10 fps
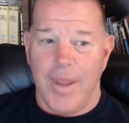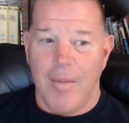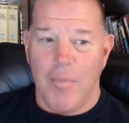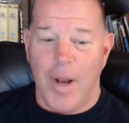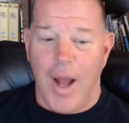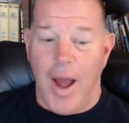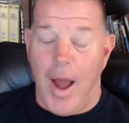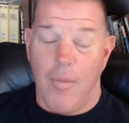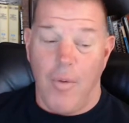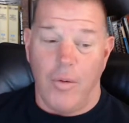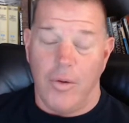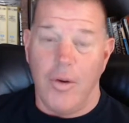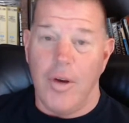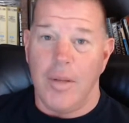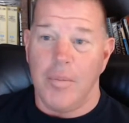But I won't do
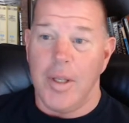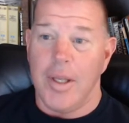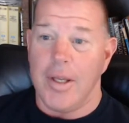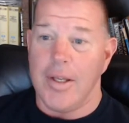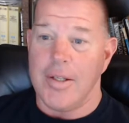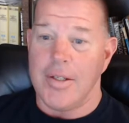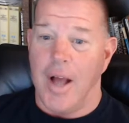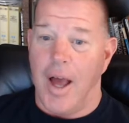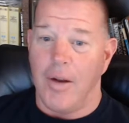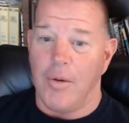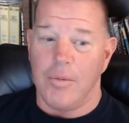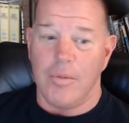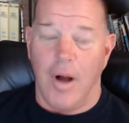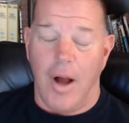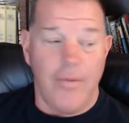it because
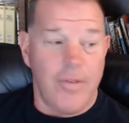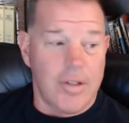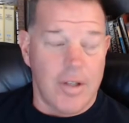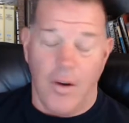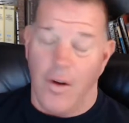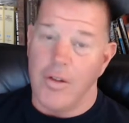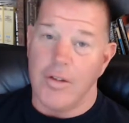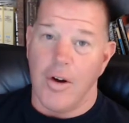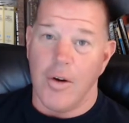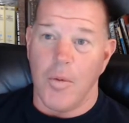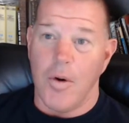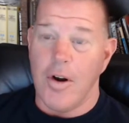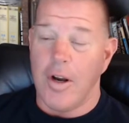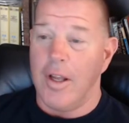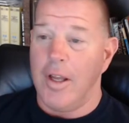I've just done all this hard
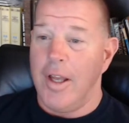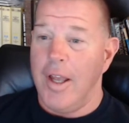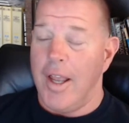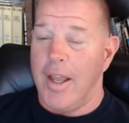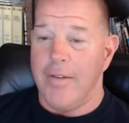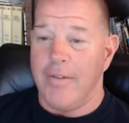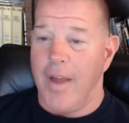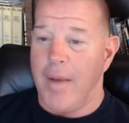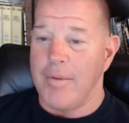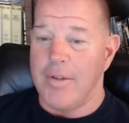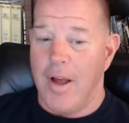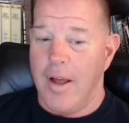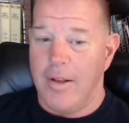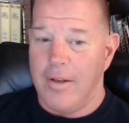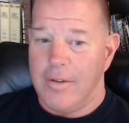work, and if
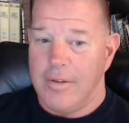Amazon,